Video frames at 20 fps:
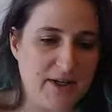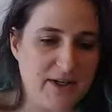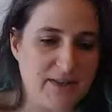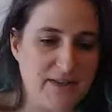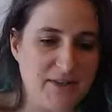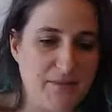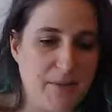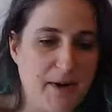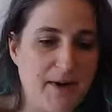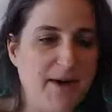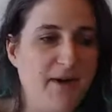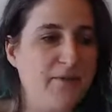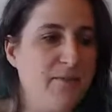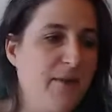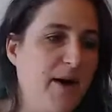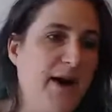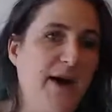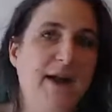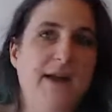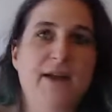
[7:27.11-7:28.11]
inspired
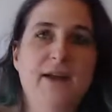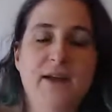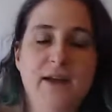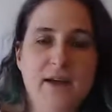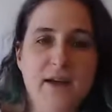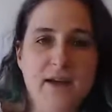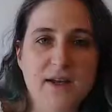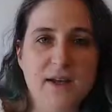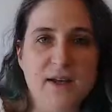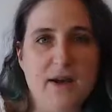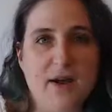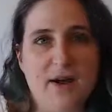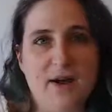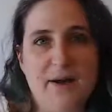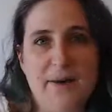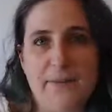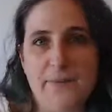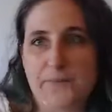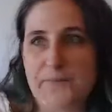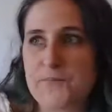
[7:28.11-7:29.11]
by
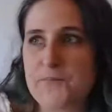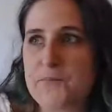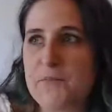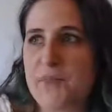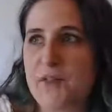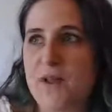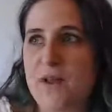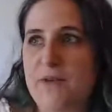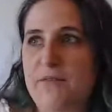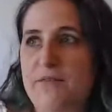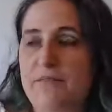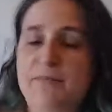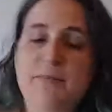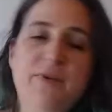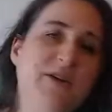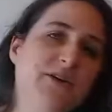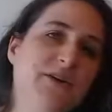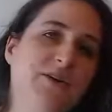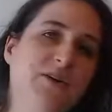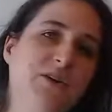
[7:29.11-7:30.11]
a
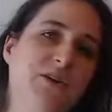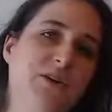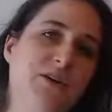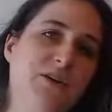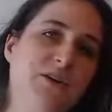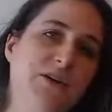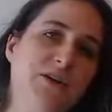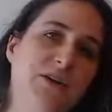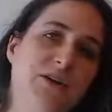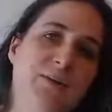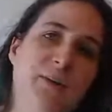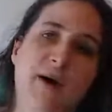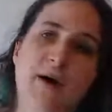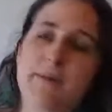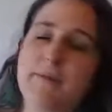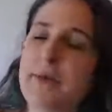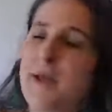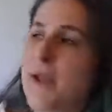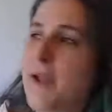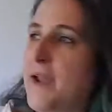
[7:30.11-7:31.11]
meal your
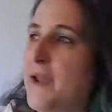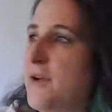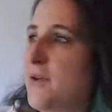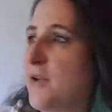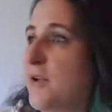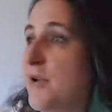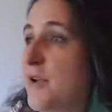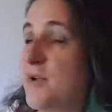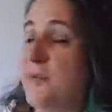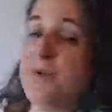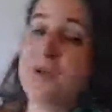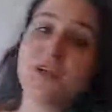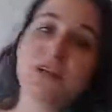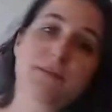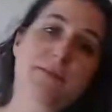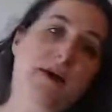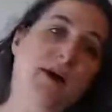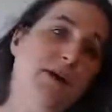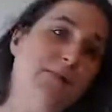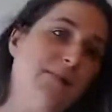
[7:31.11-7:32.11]
mom made, or you wish
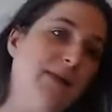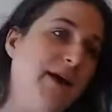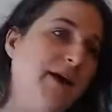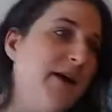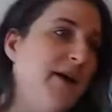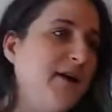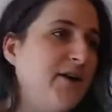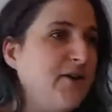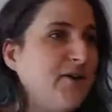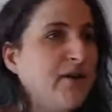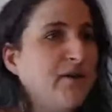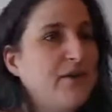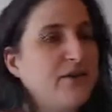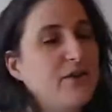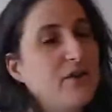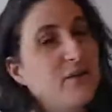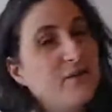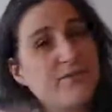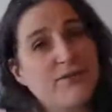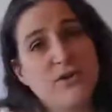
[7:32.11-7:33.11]
your mom made, or
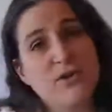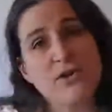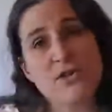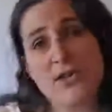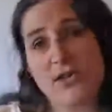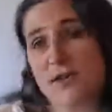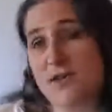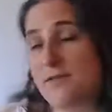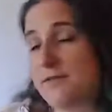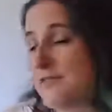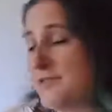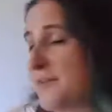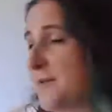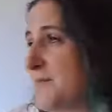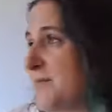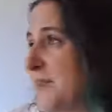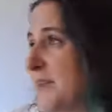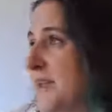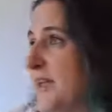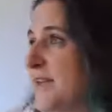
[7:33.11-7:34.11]
your version of
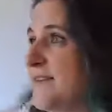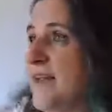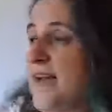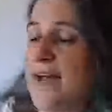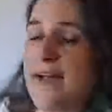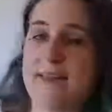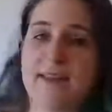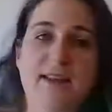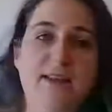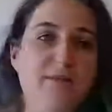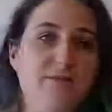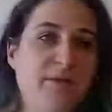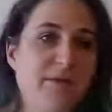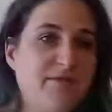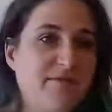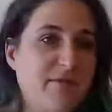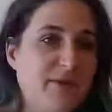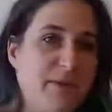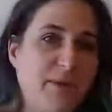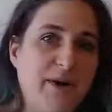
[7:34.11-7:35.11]
something like that. And that's been
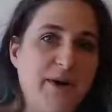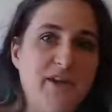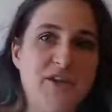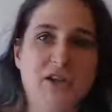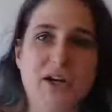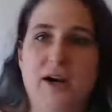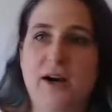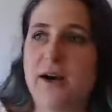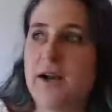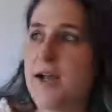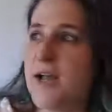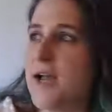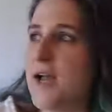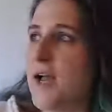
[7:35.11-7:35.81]
a fun way to share.